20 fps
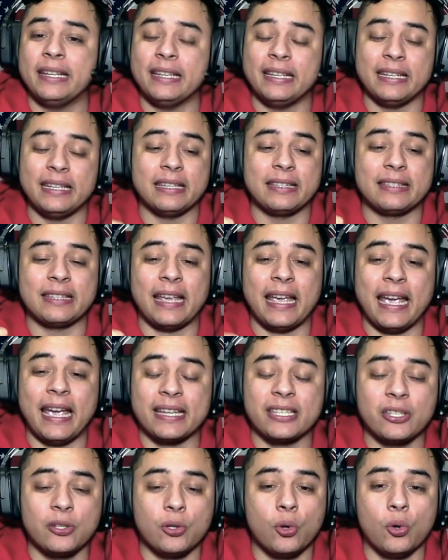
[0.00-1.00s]
it's
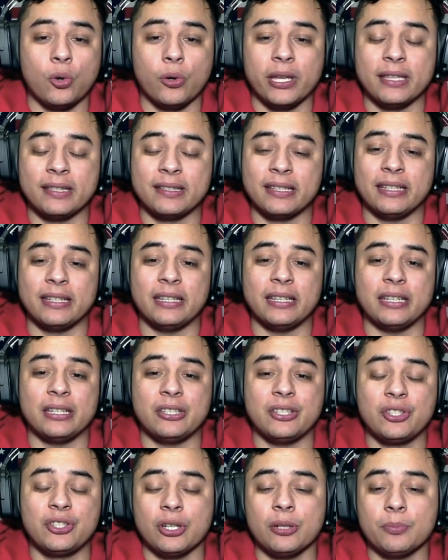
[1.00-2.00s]
action oriented, it
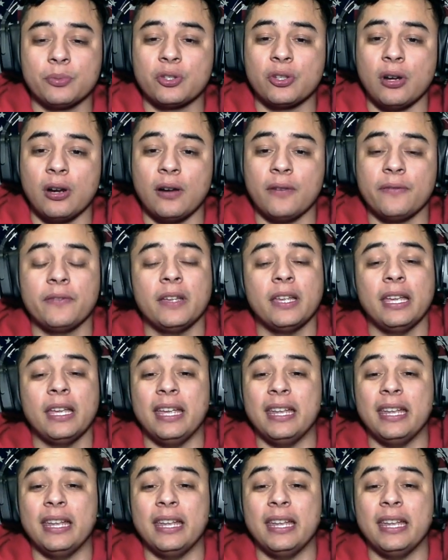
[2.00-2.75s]
jumps off,